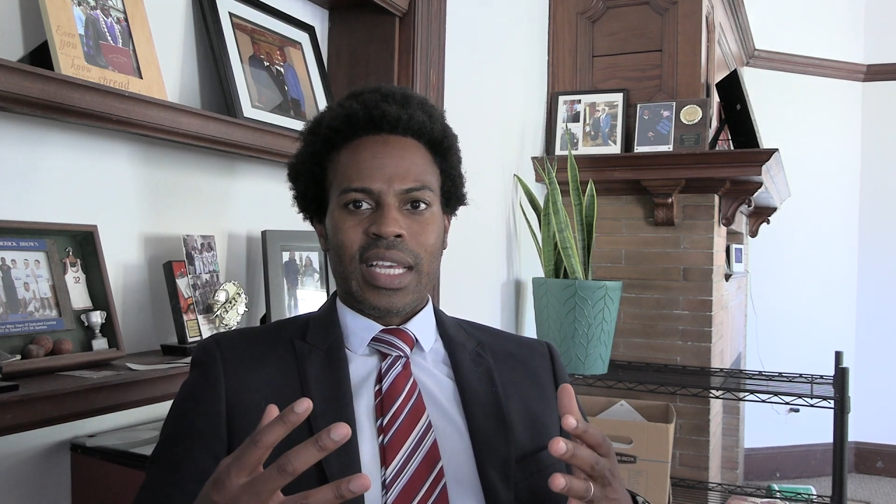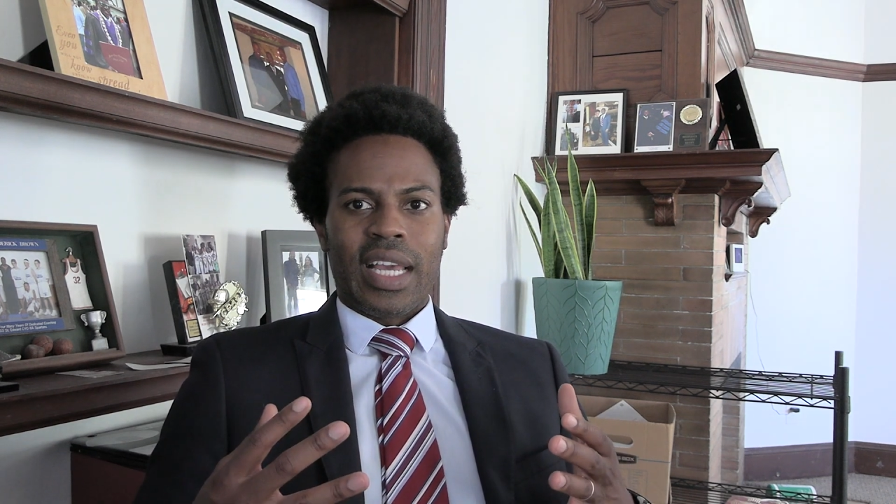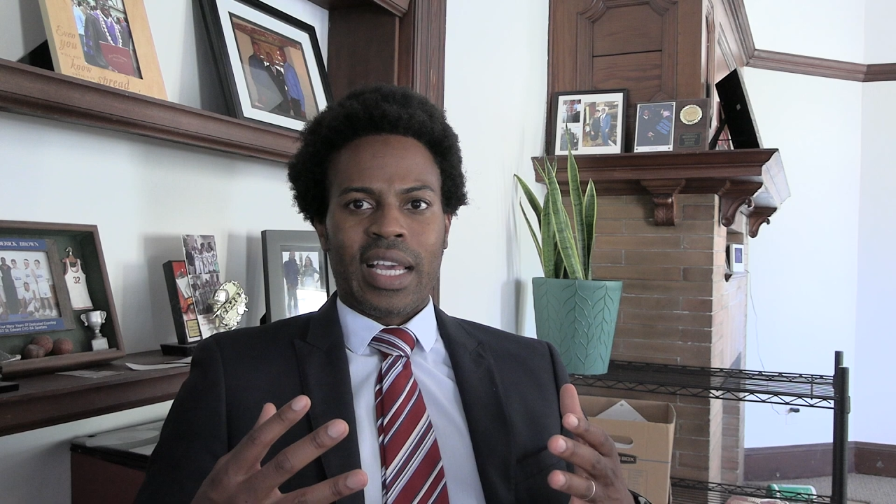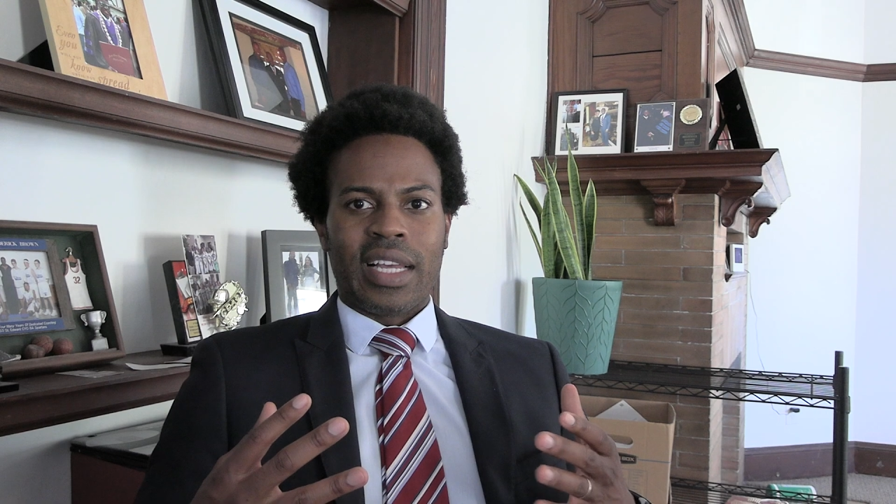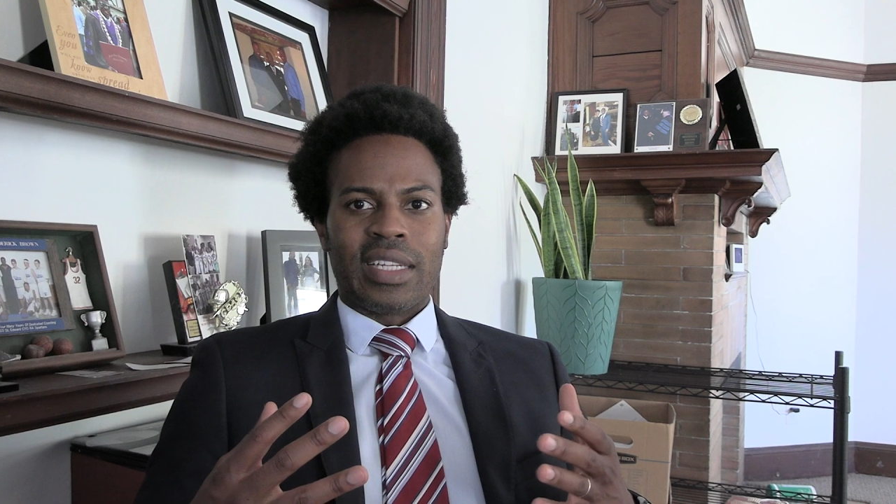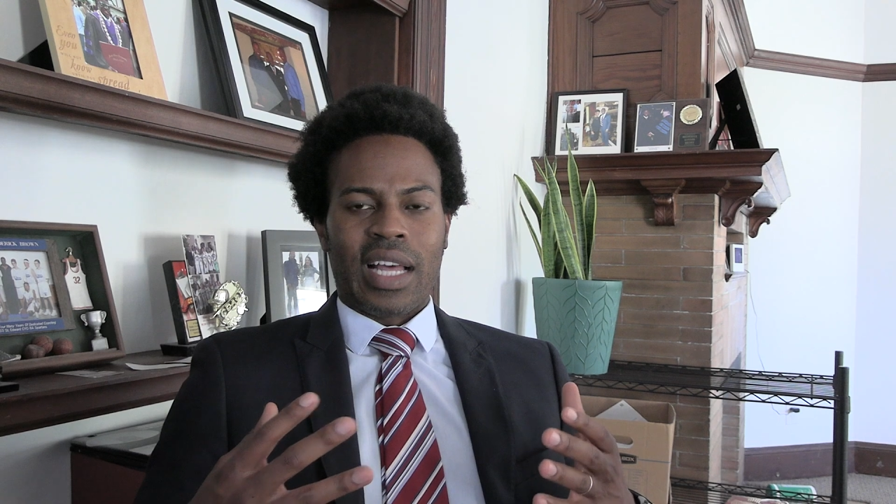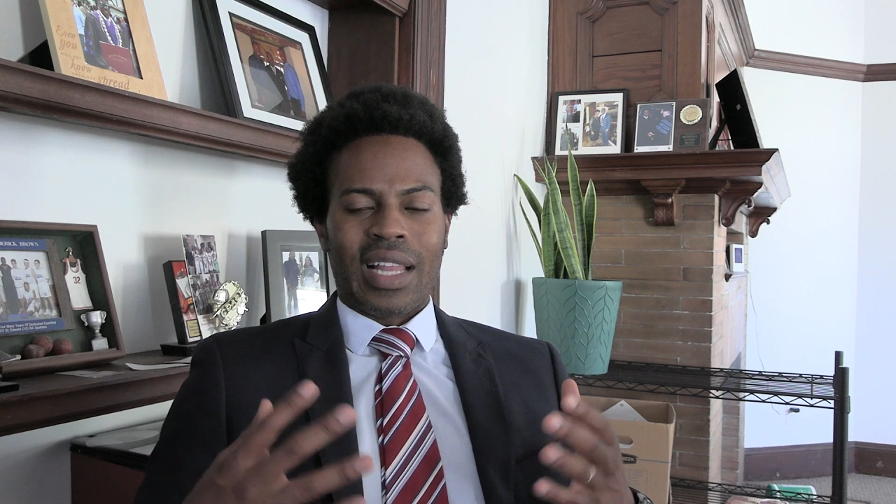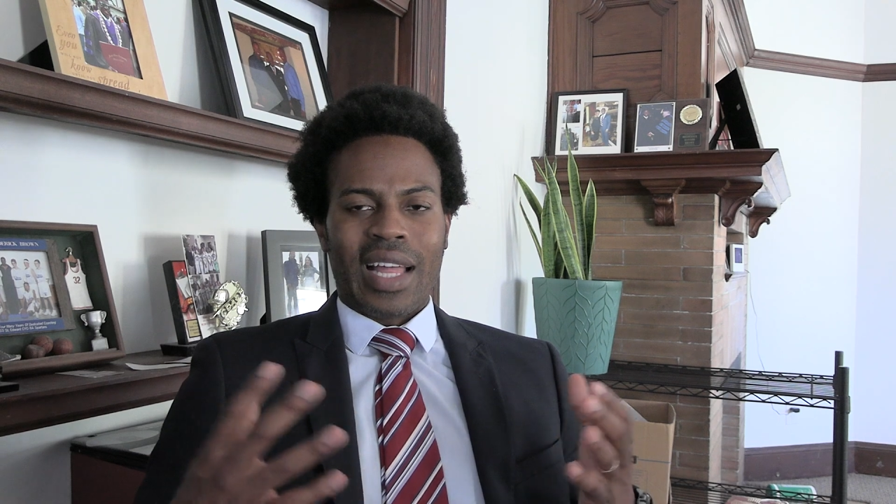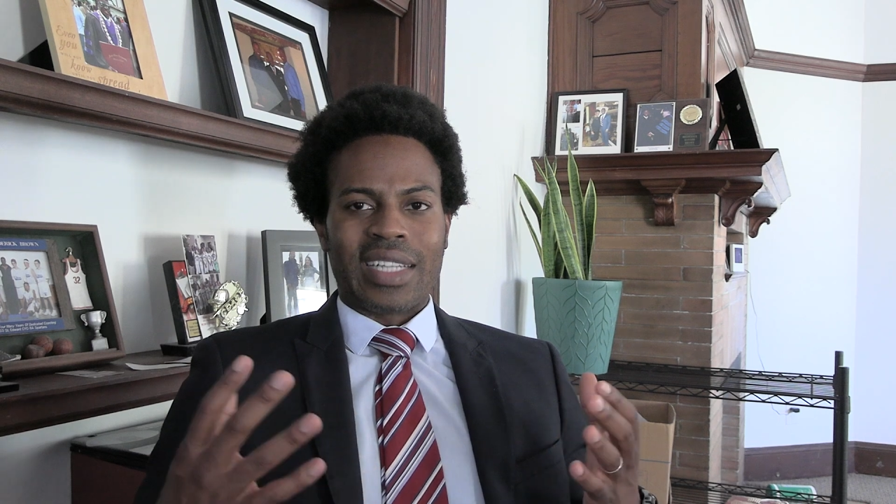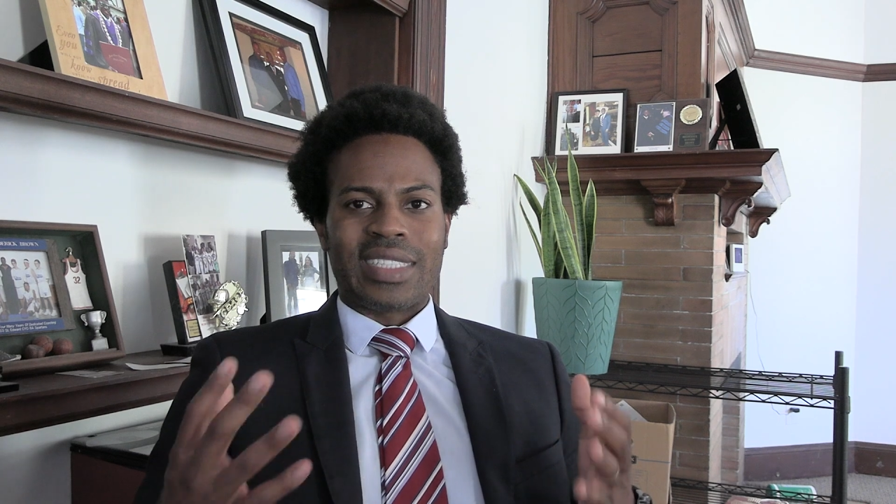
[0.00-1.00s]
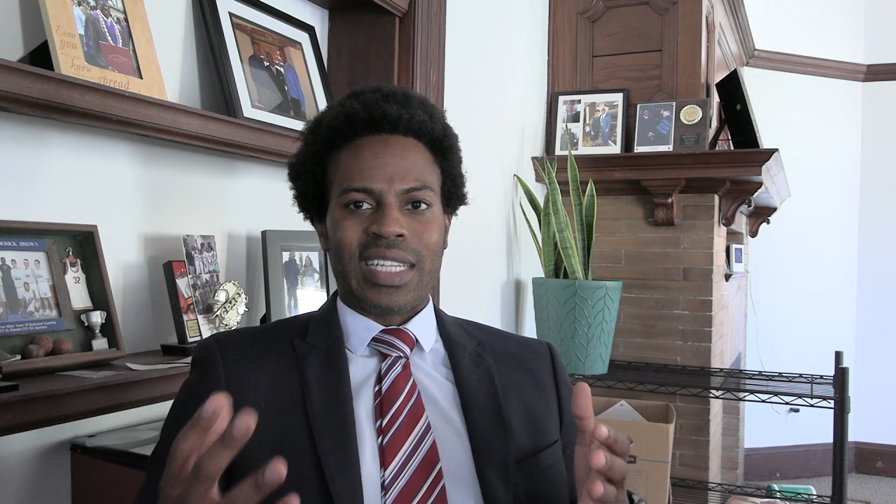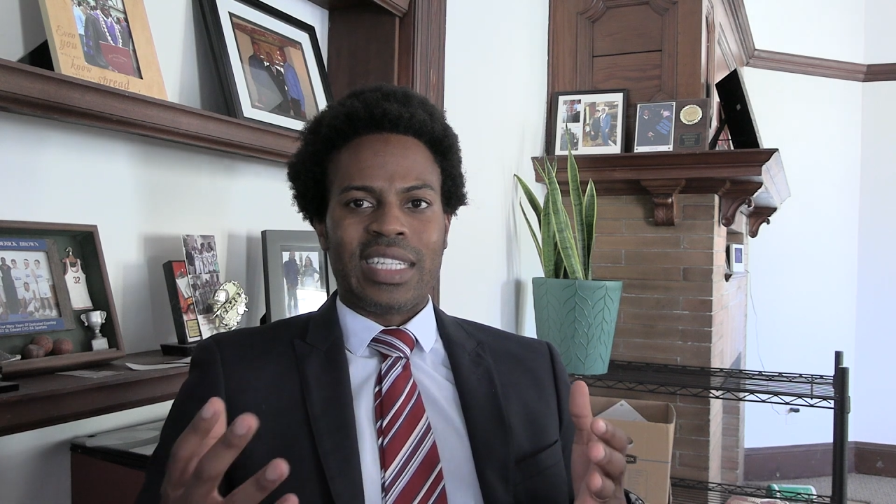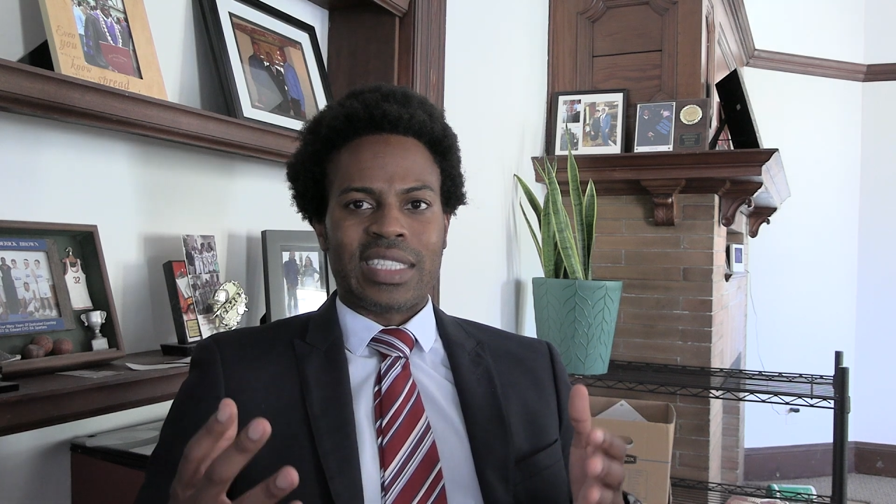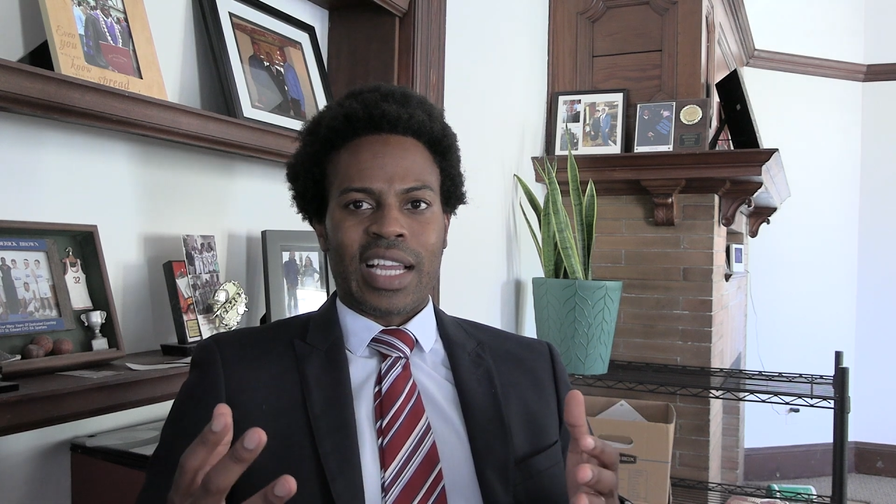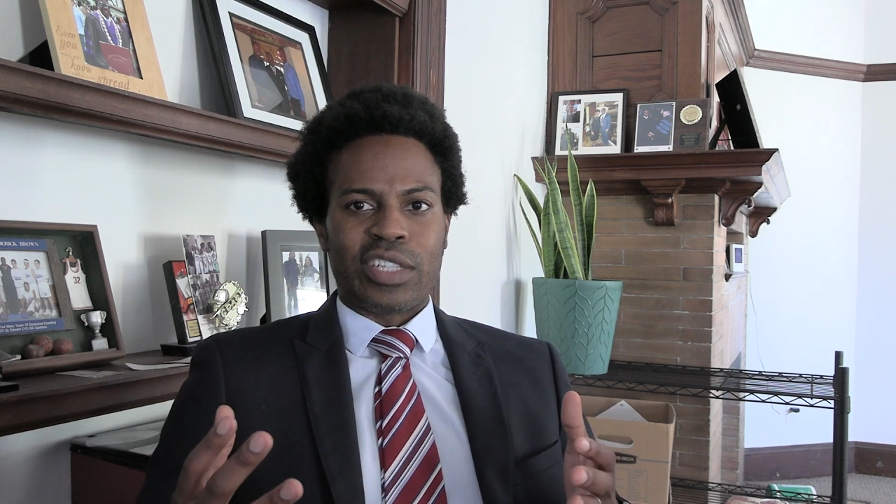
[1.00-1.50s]
and a lot of city
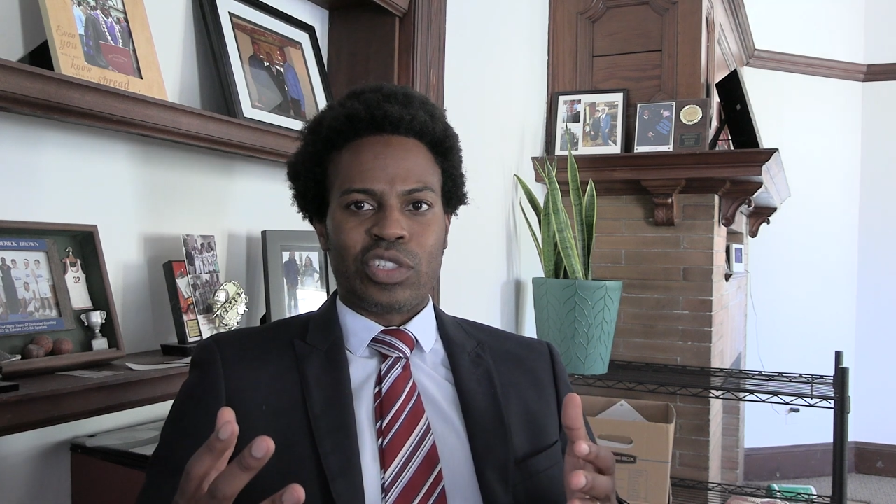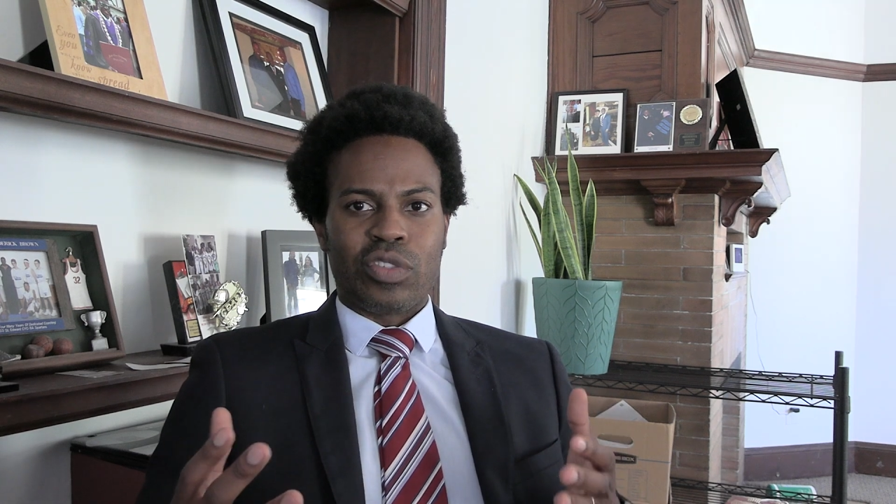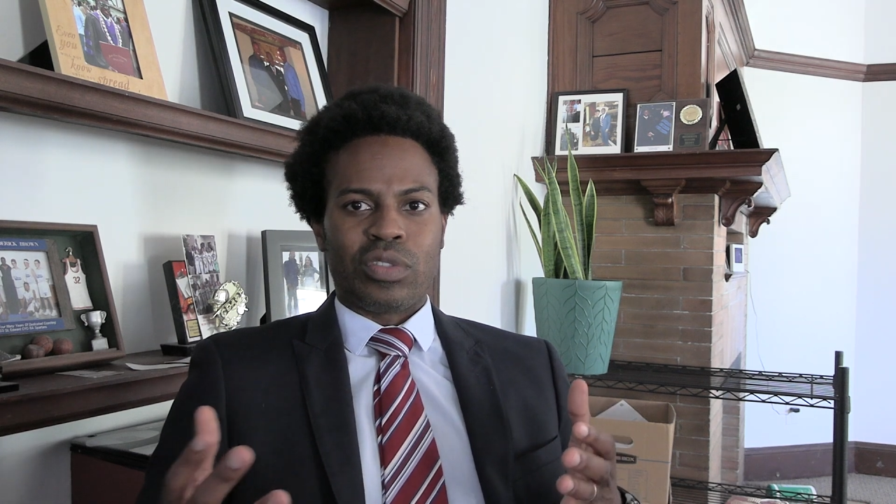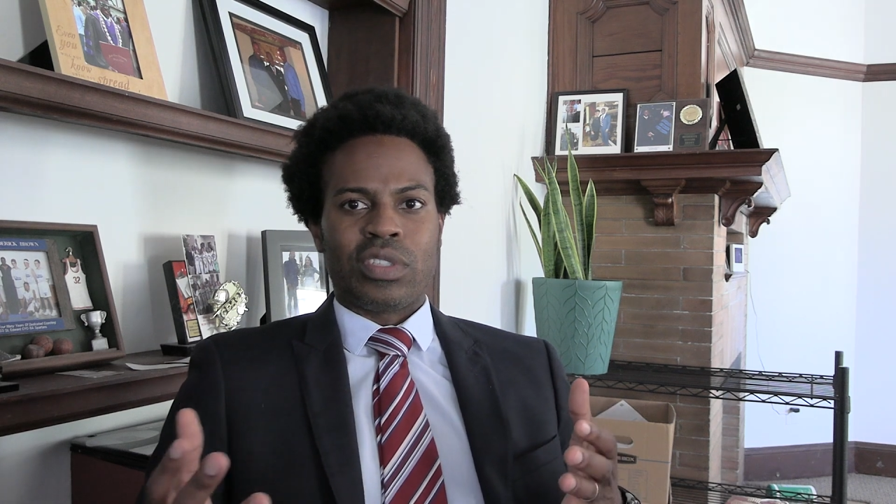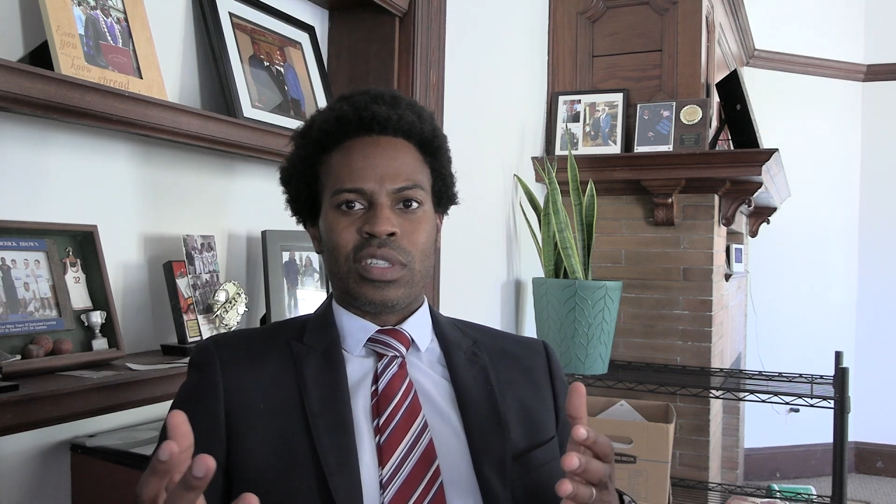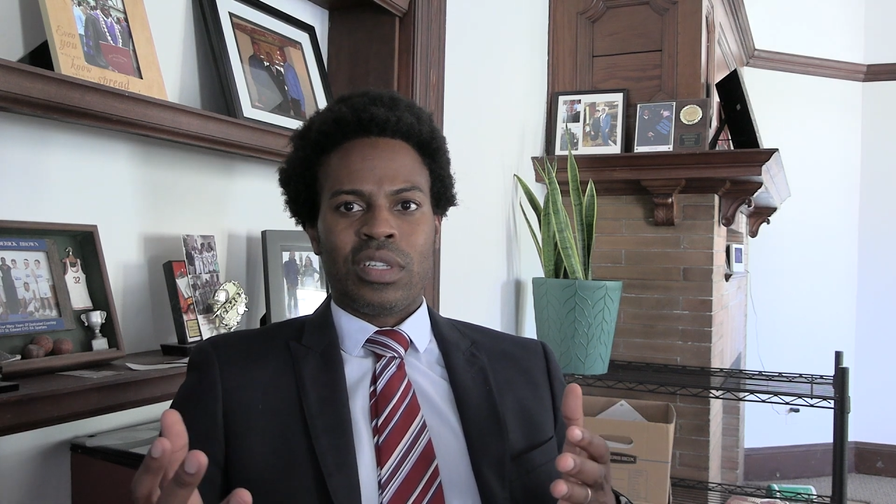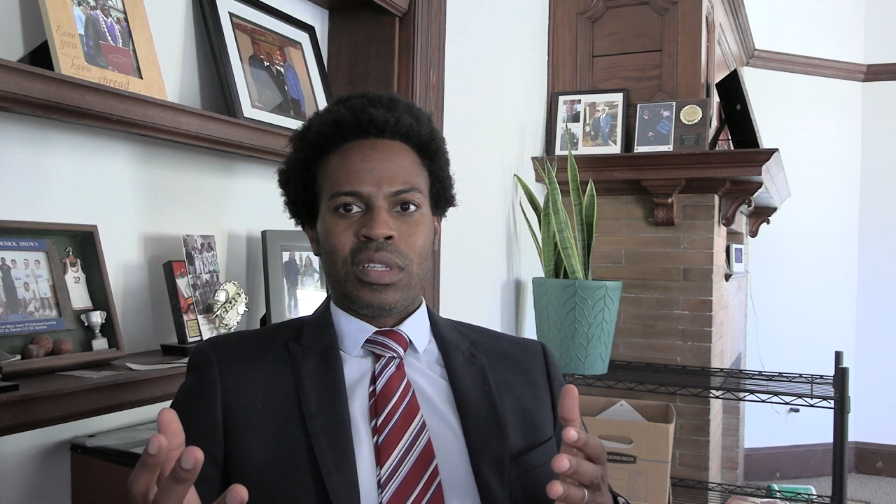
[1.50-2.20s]
statutes